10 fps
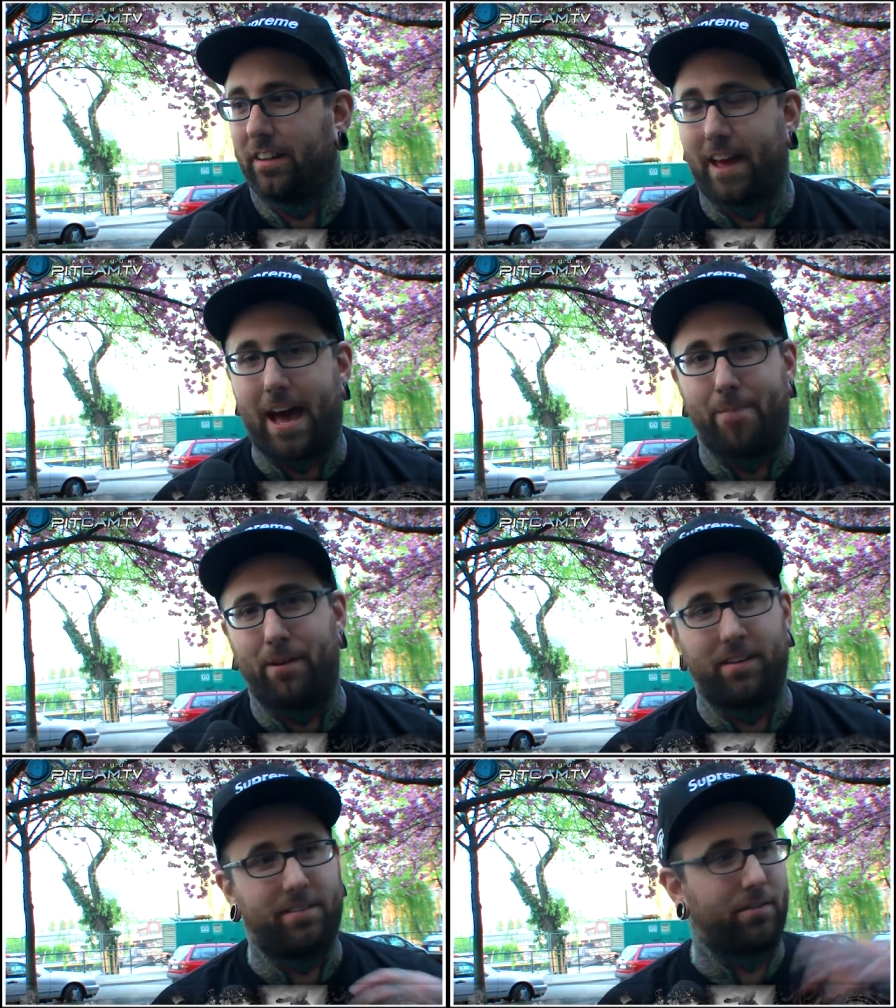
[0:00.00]
The
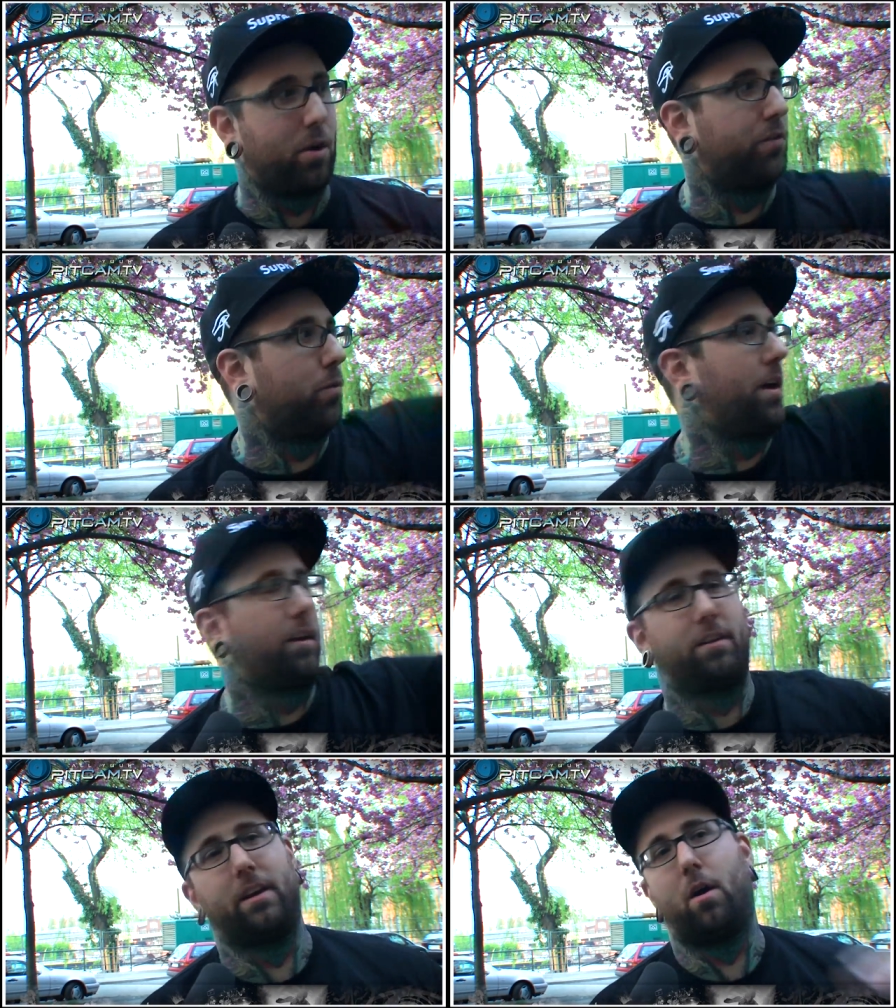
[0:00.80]
happiness goes
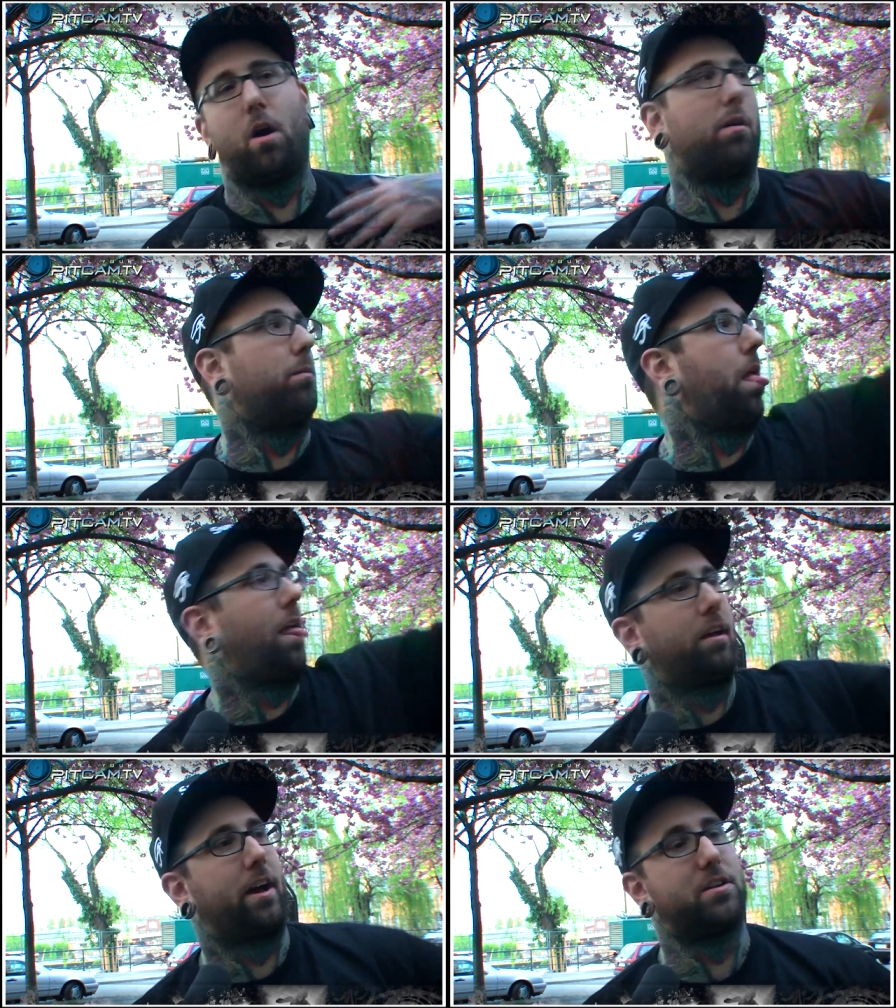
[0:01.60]
away. Oh,
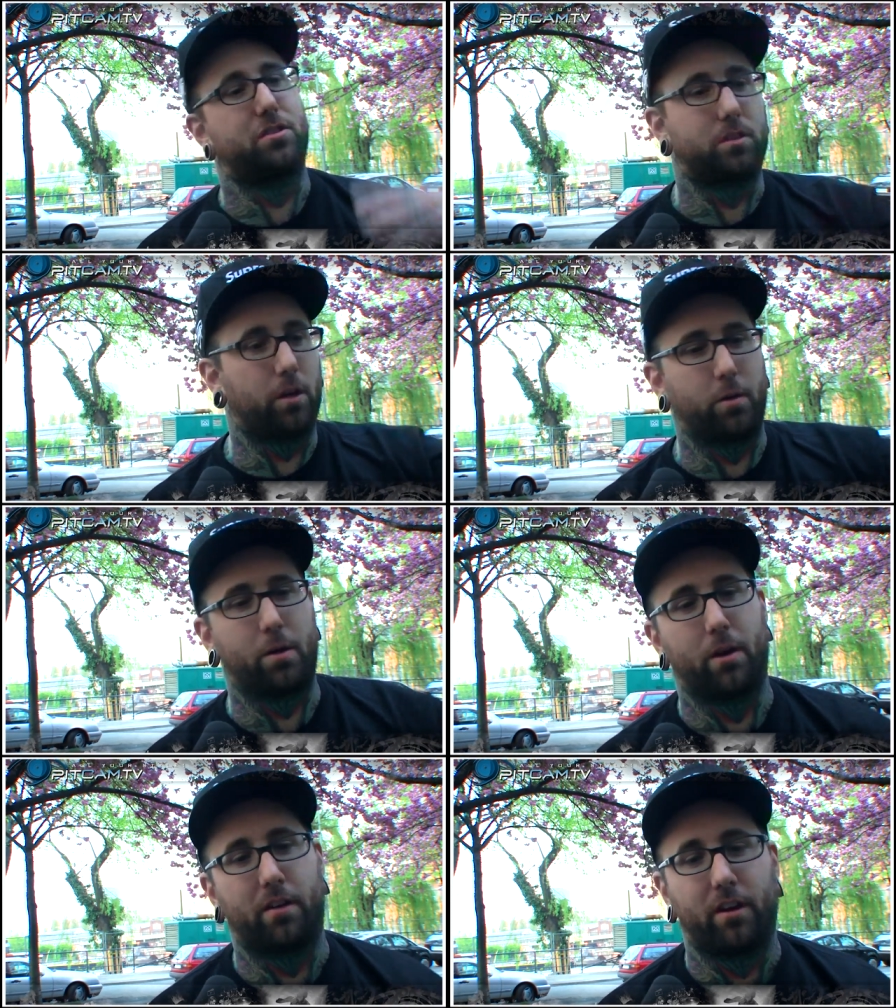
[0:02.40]
I can just throw it
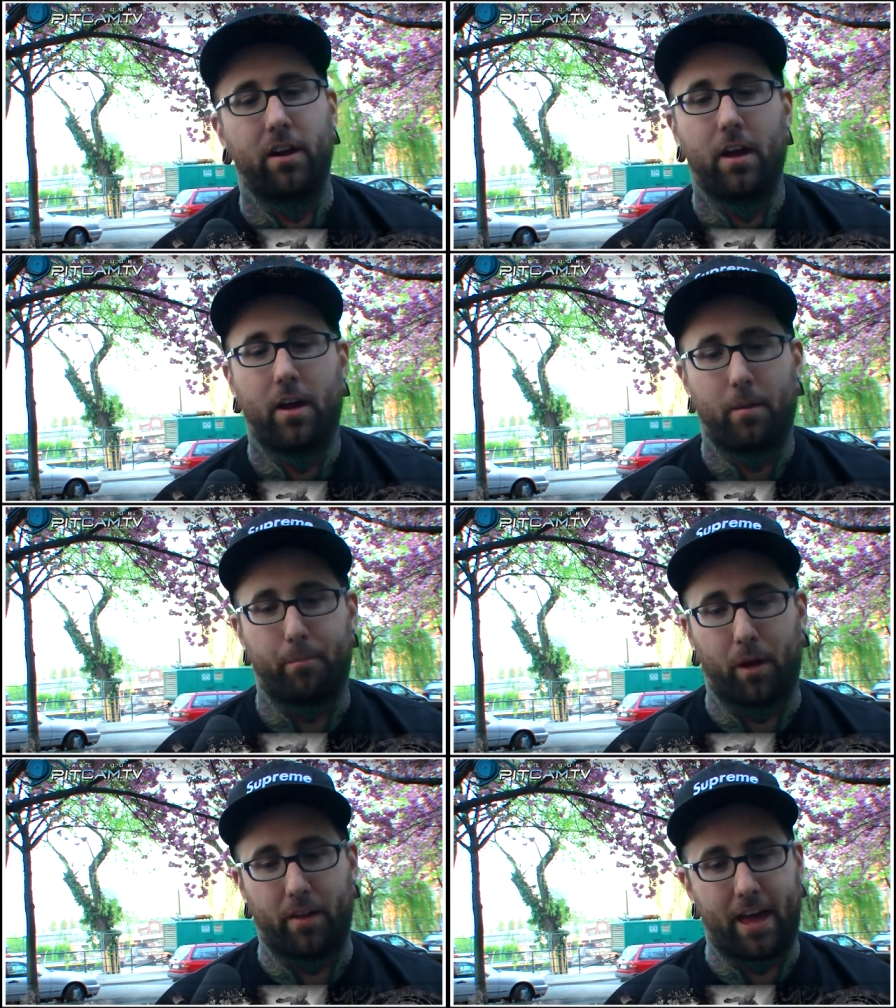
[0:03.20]
away, whatever.
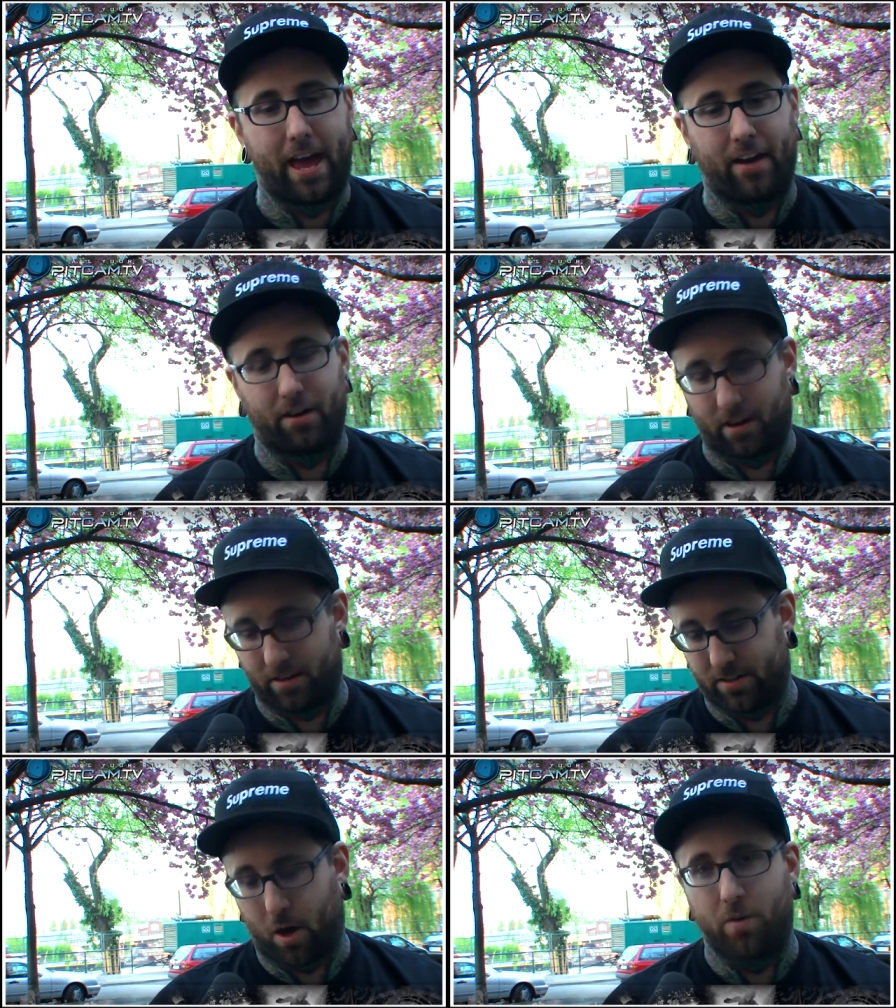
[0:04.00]
But the anger
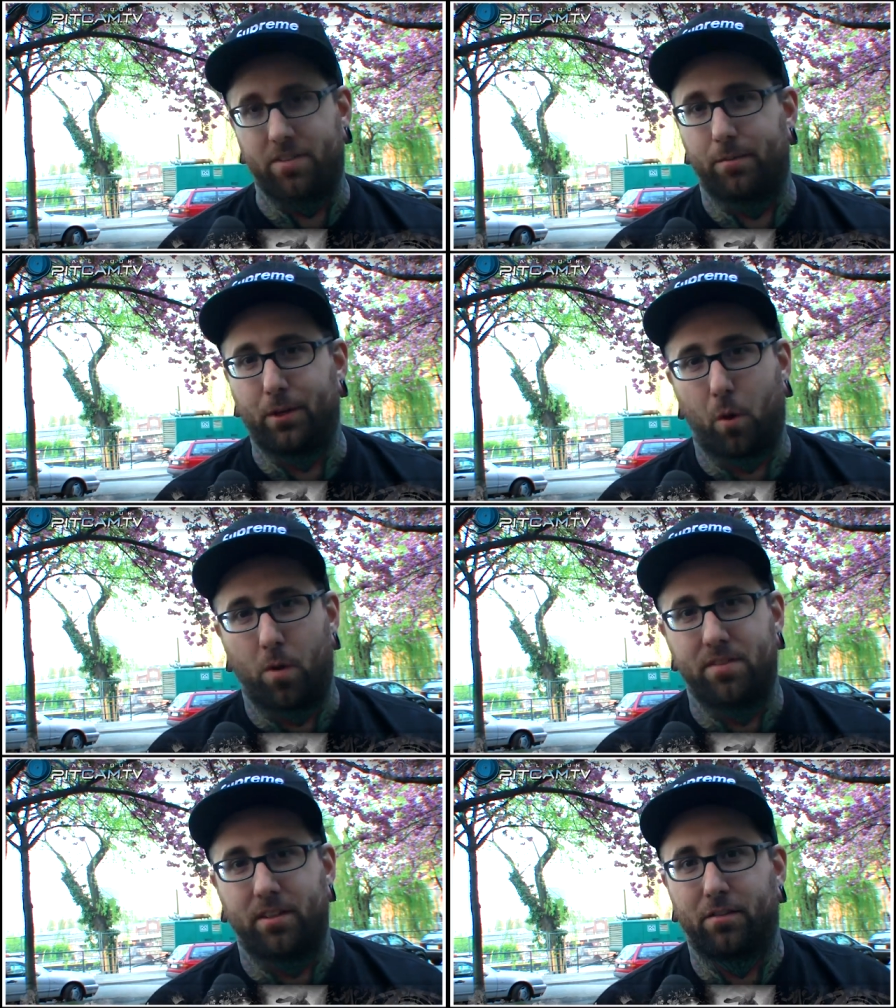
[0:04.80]
is always going to be
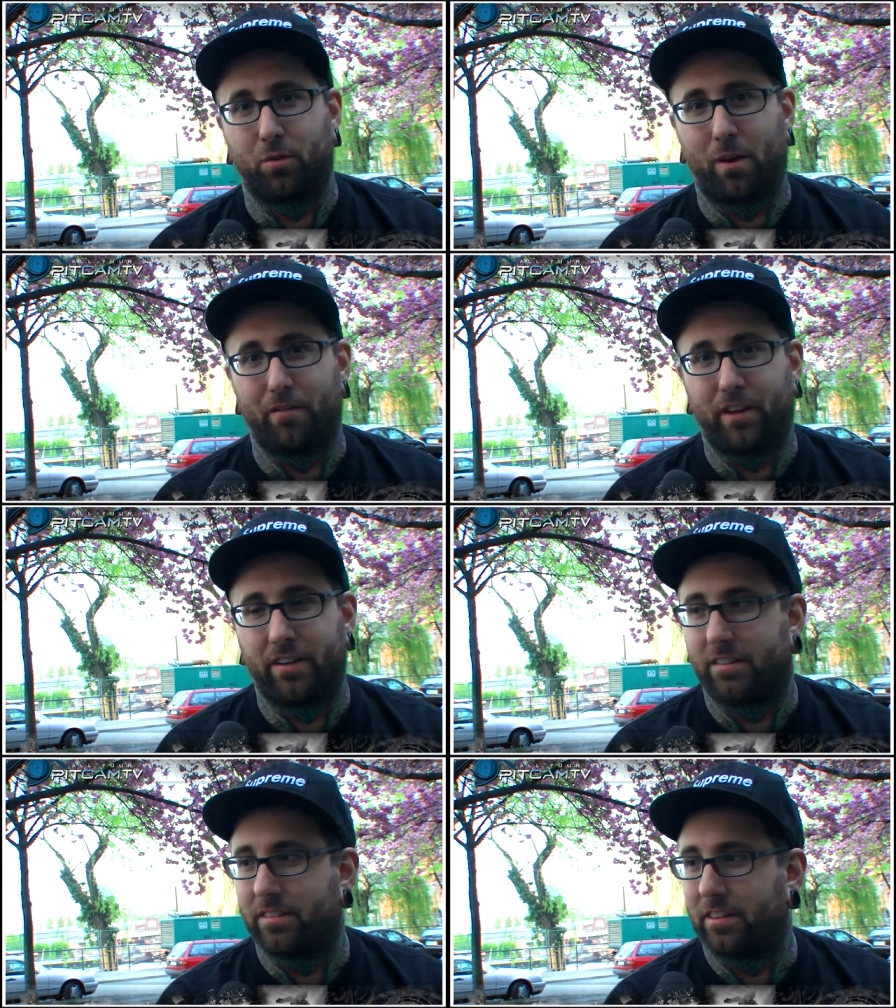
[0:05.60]
coursing through my
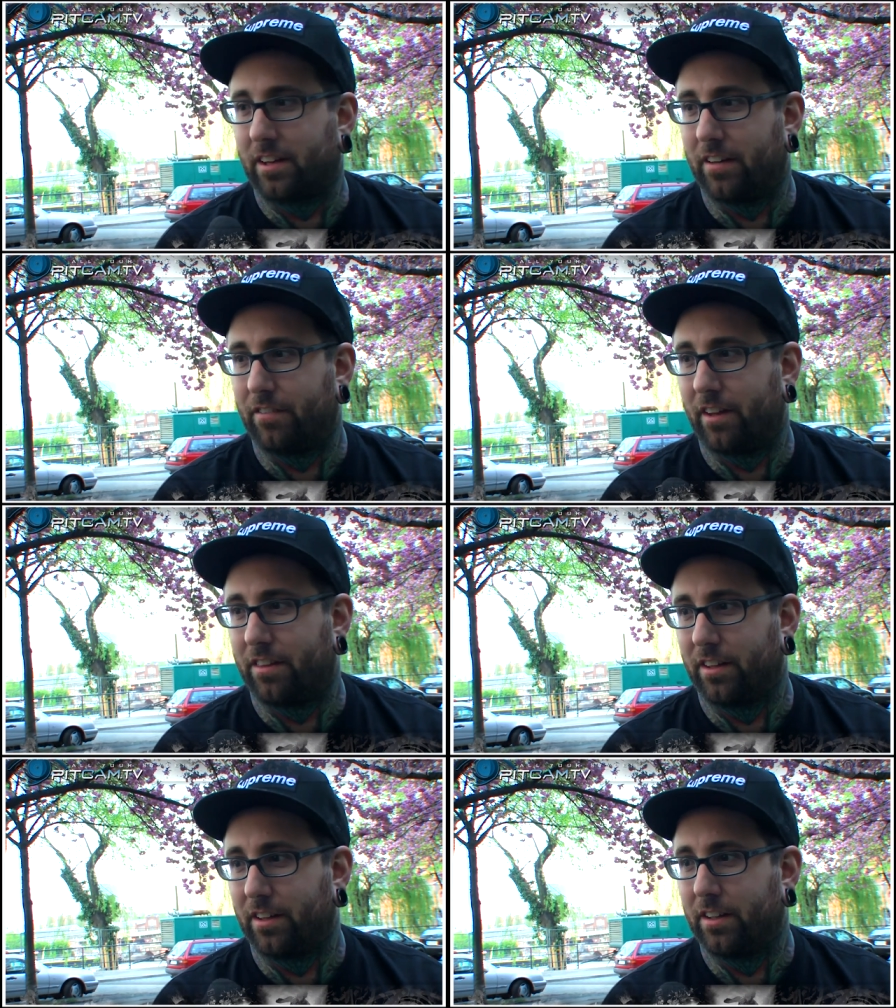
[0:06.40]
veins, I
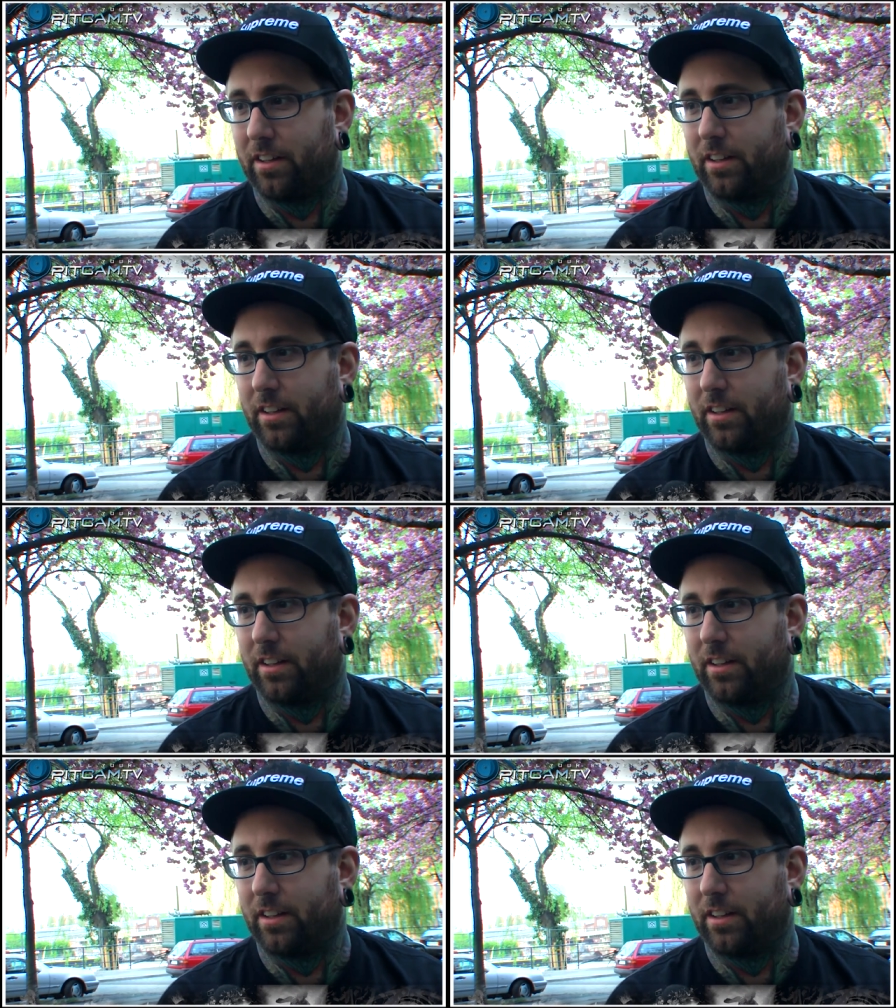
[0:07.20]
think.